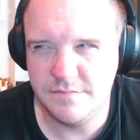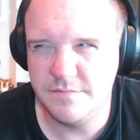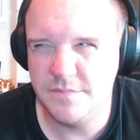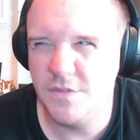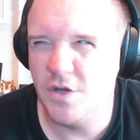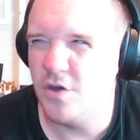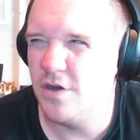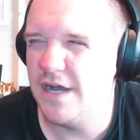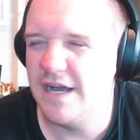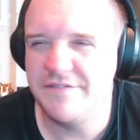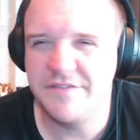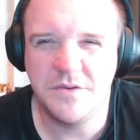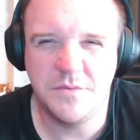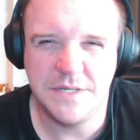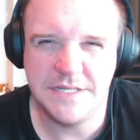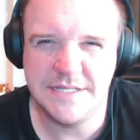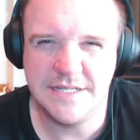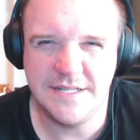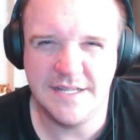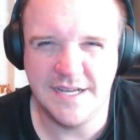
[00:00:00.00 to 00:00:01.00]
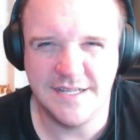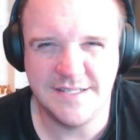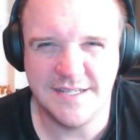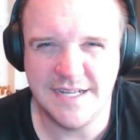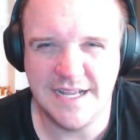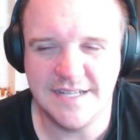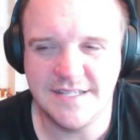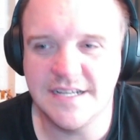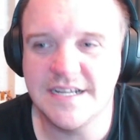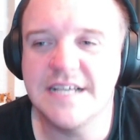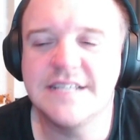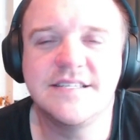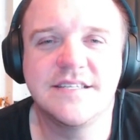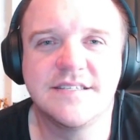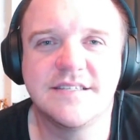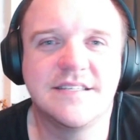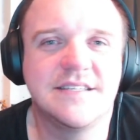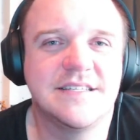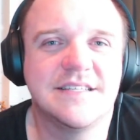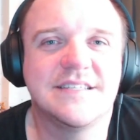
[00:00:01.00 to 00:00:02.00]
not having wasted nights. I guess I guess
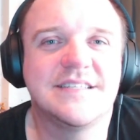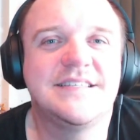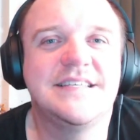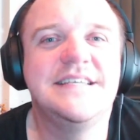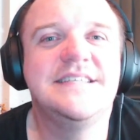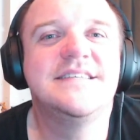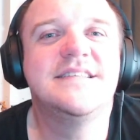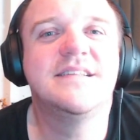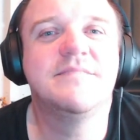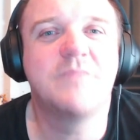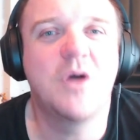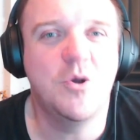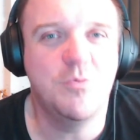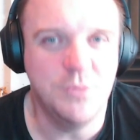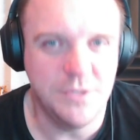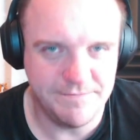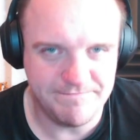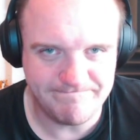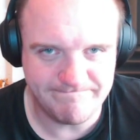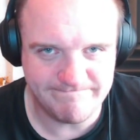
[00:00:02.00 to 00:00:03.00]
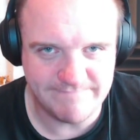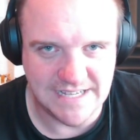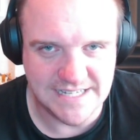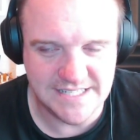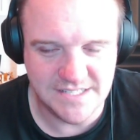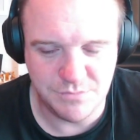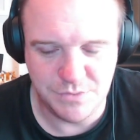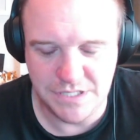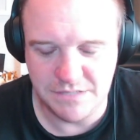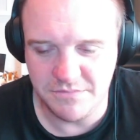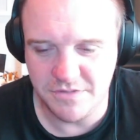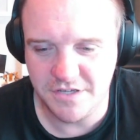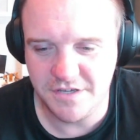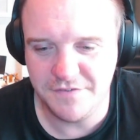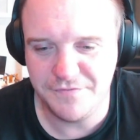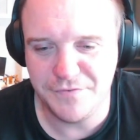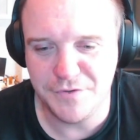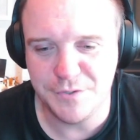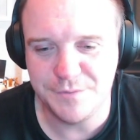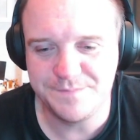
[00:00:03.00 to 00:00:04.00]
it's, it's seizing the moment. That's the word I'm
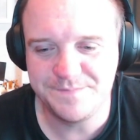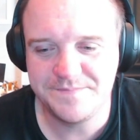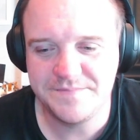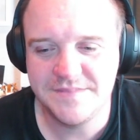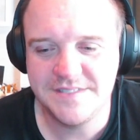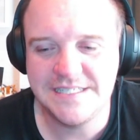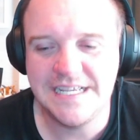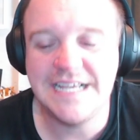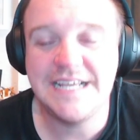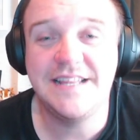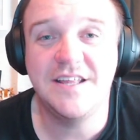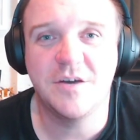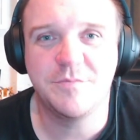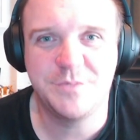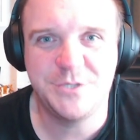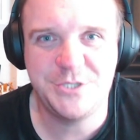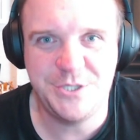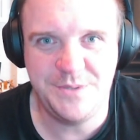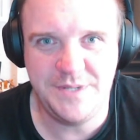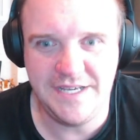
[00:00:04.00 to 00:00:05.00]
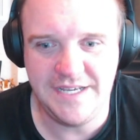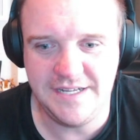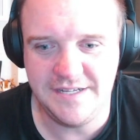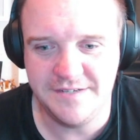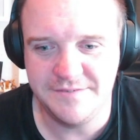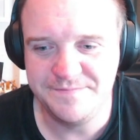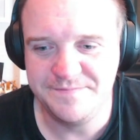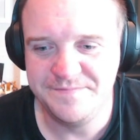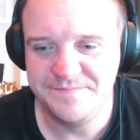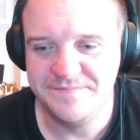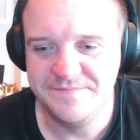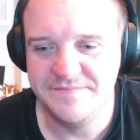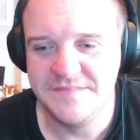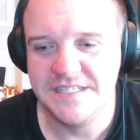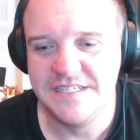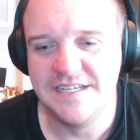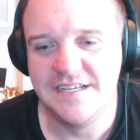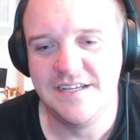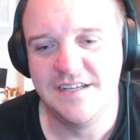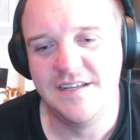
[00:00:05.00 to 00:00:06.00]
looking for taking the opportunity.
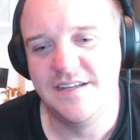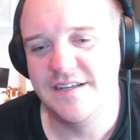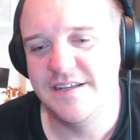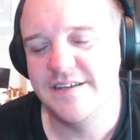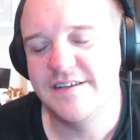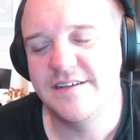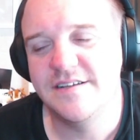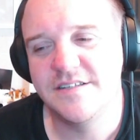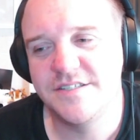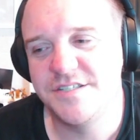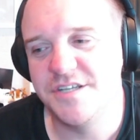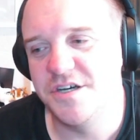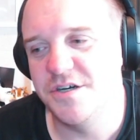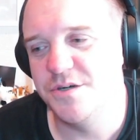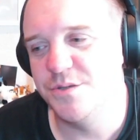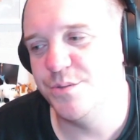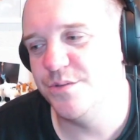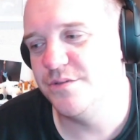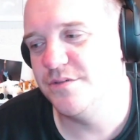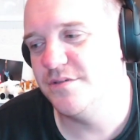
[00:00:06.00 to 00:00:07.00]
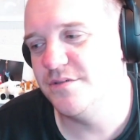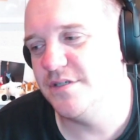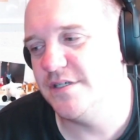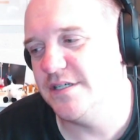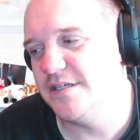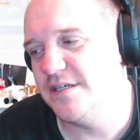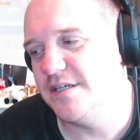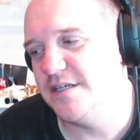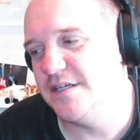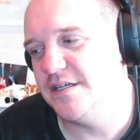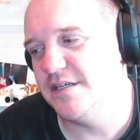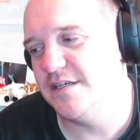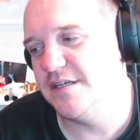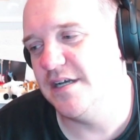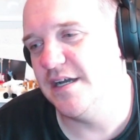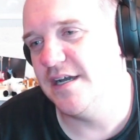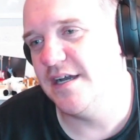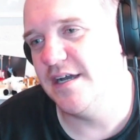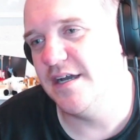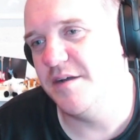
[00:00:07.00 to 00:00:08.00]
So,
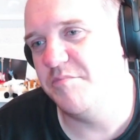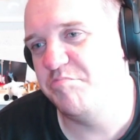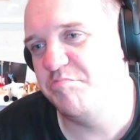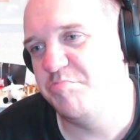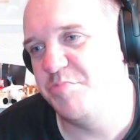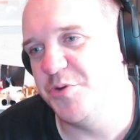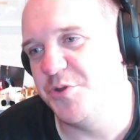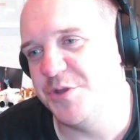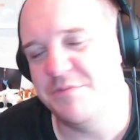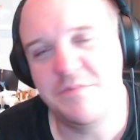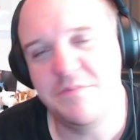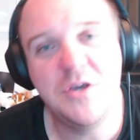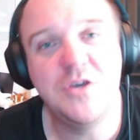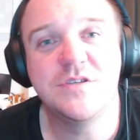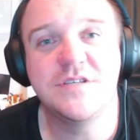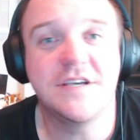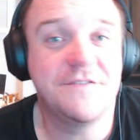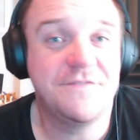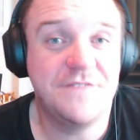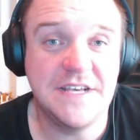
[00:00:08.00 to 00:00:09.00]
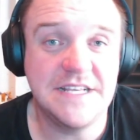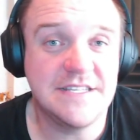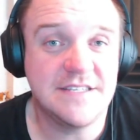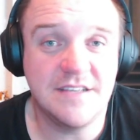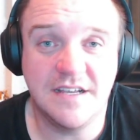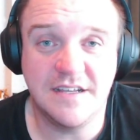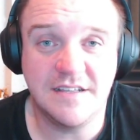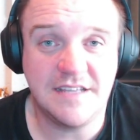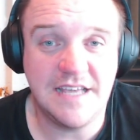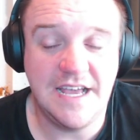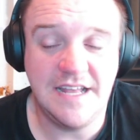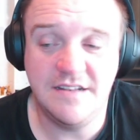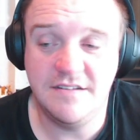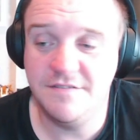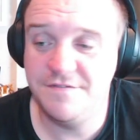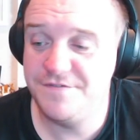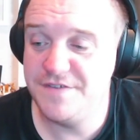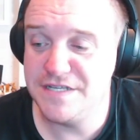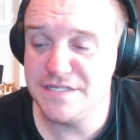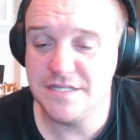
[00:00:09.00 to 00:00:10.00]
but the music fits again,
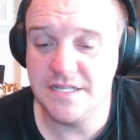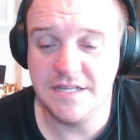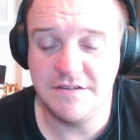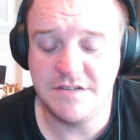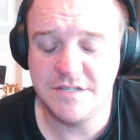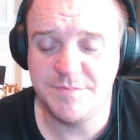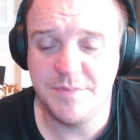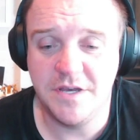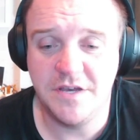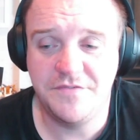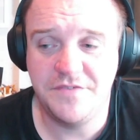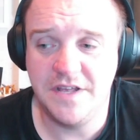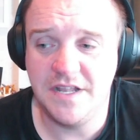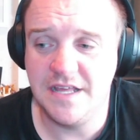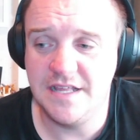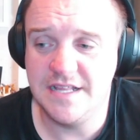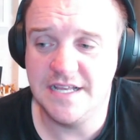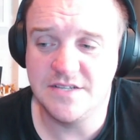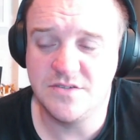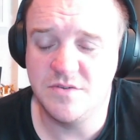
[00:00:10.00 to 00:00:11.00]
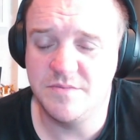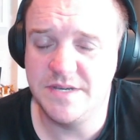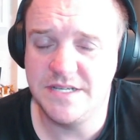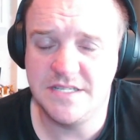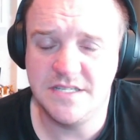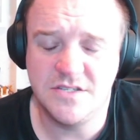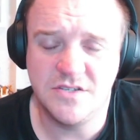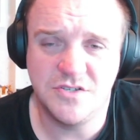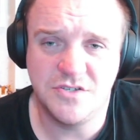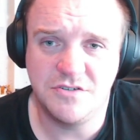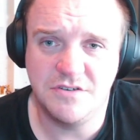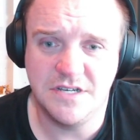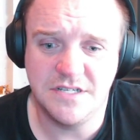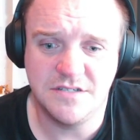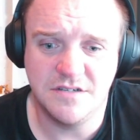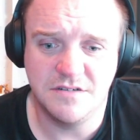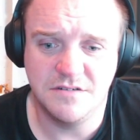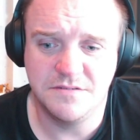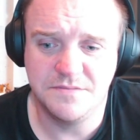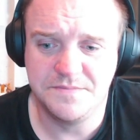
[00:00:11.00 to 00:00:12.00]
fits the lyrics perfectly, and that's what makes it such a great
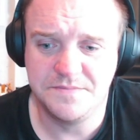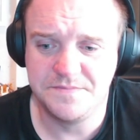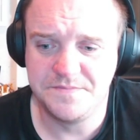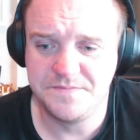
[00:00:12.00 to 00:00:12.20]
song.